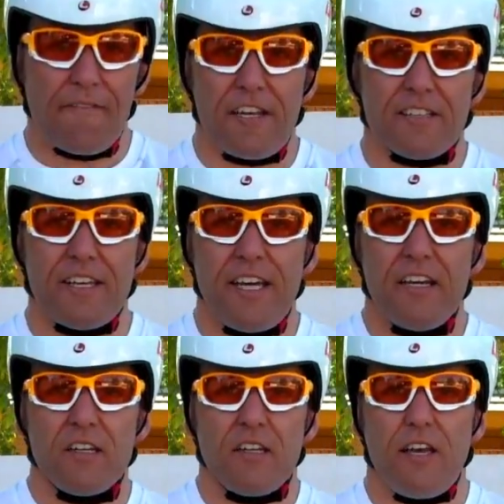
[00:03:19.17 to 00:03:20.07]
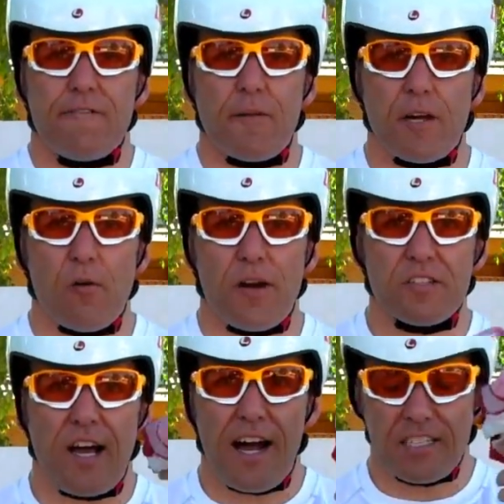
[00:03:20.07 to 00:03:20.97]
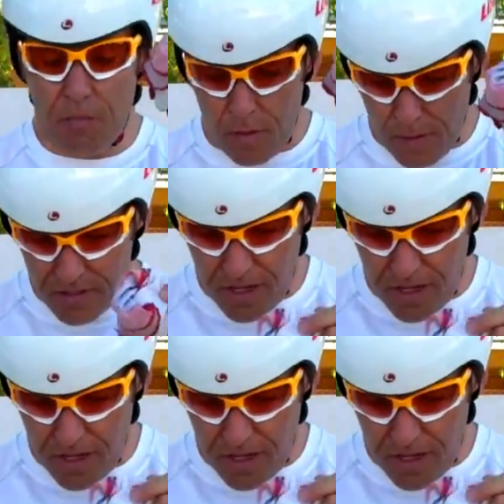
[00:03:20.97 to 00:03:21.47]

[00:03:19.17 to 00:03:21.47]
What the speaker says: obviously. If I'm going to wear socks, I put my